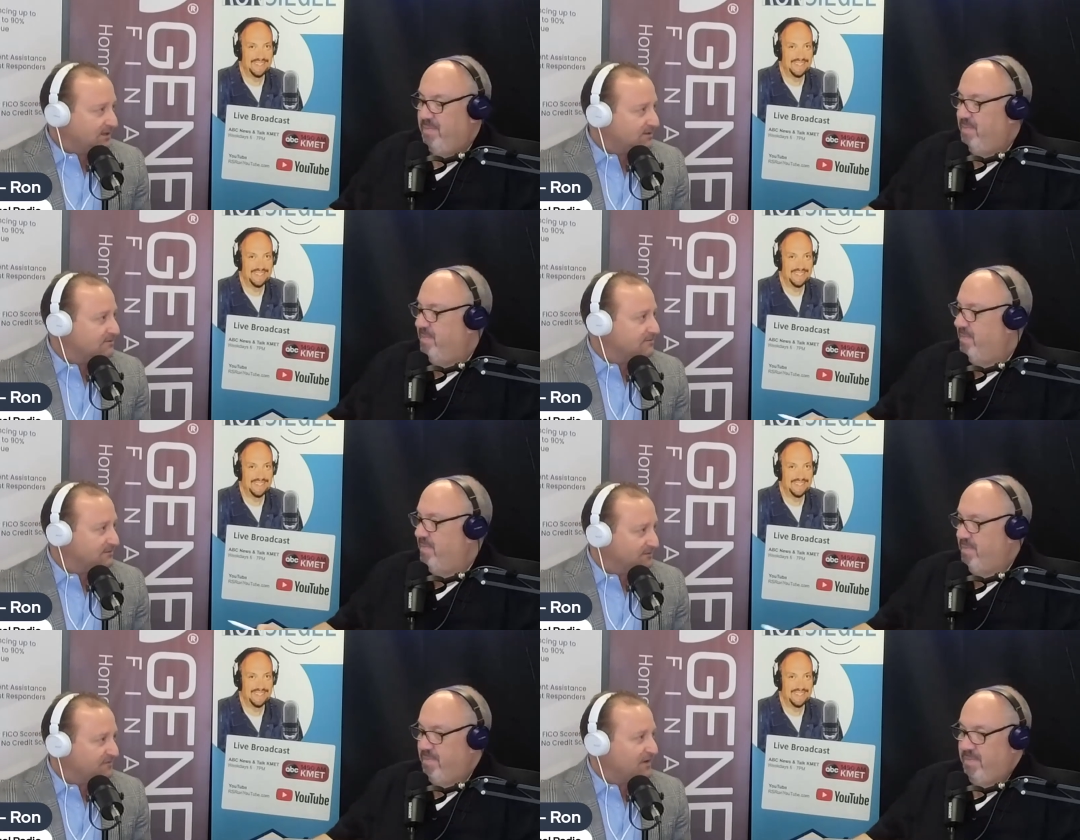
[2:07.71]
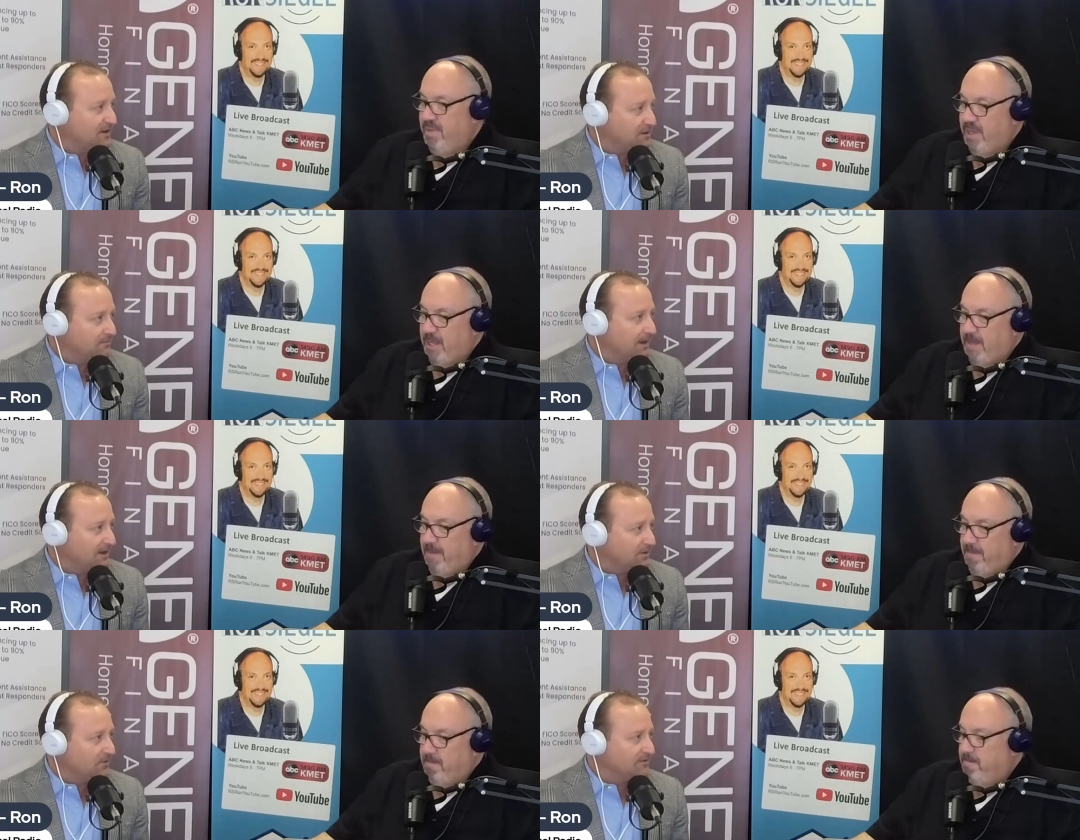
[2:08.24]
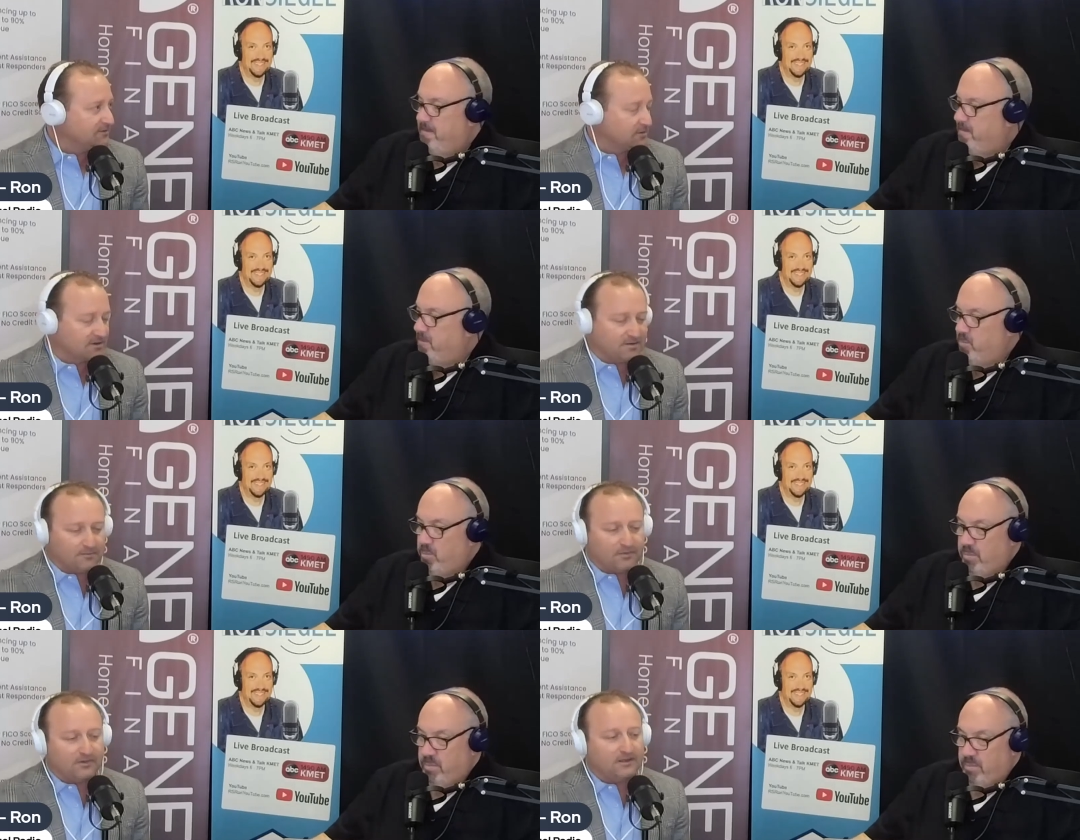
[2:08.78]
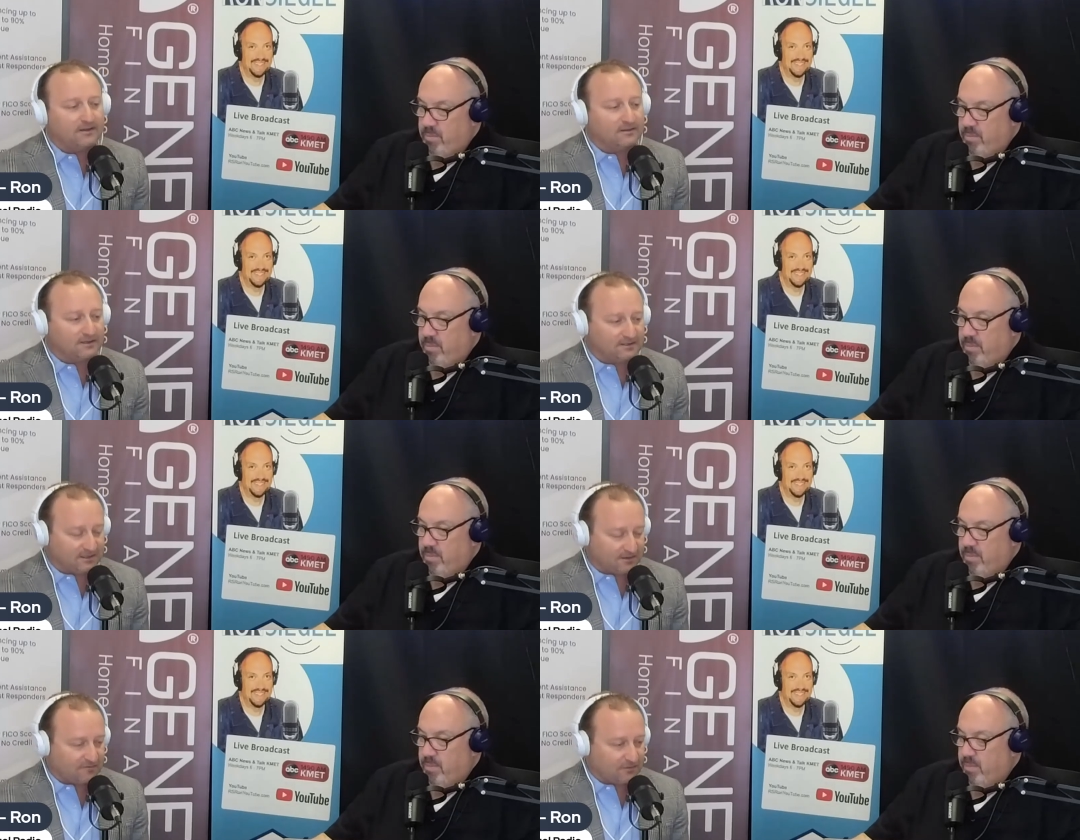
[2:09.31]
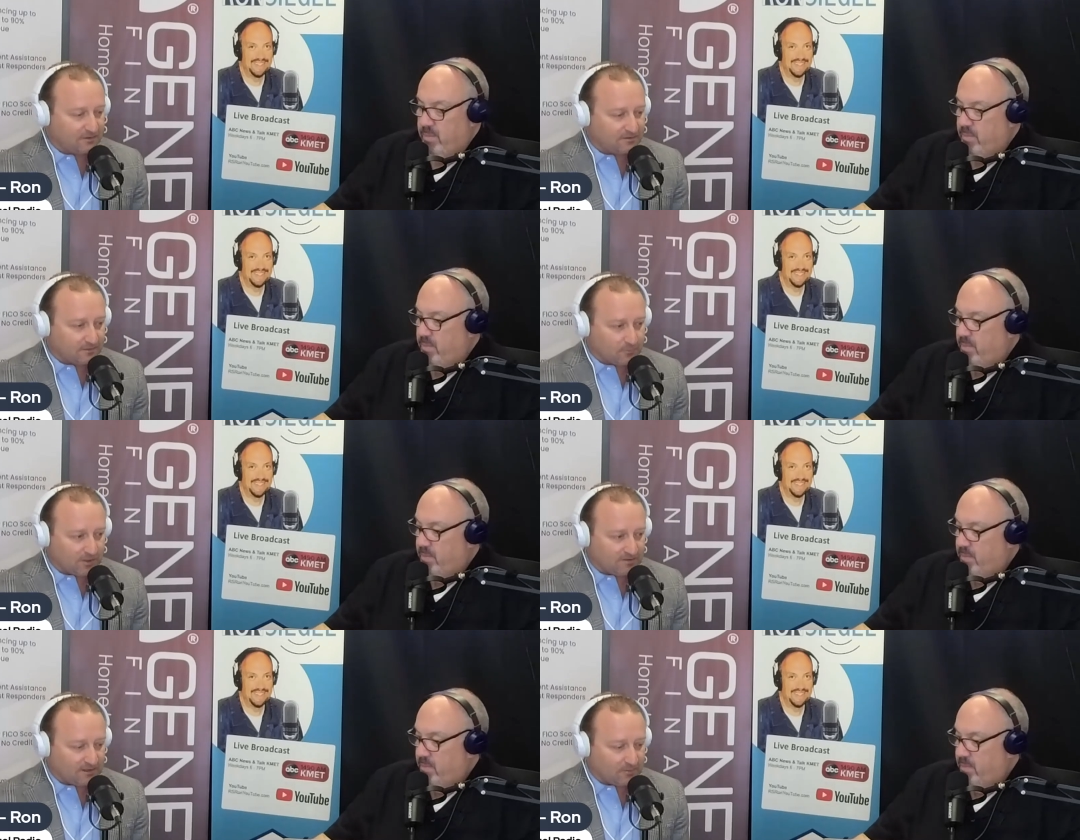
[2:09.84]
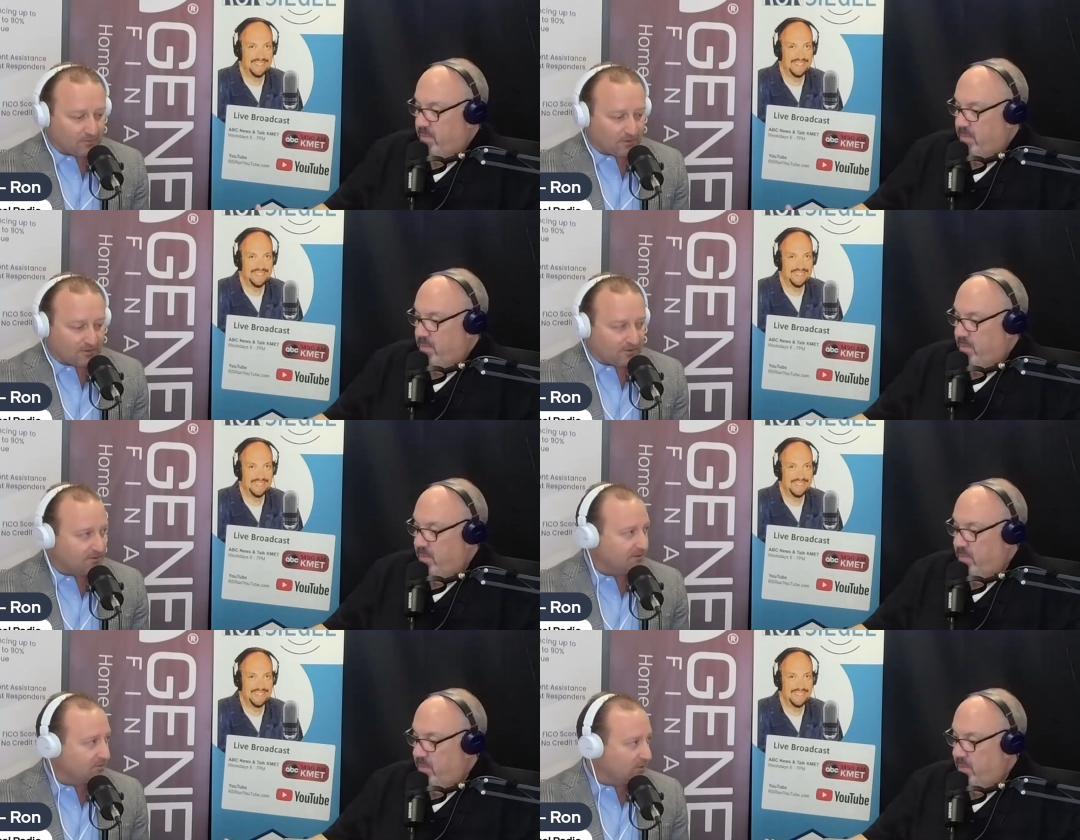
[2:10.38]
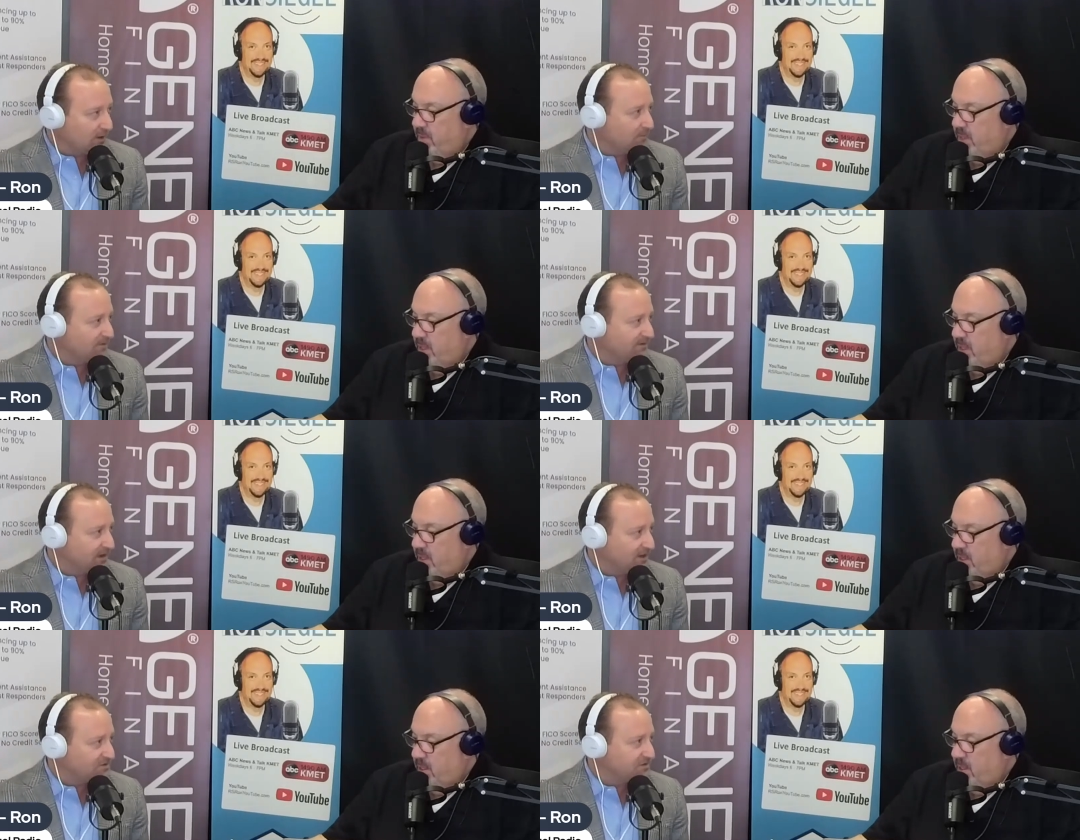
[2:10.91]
Speaker 1: the fundamentals are completely different than what they were during the Great Recession.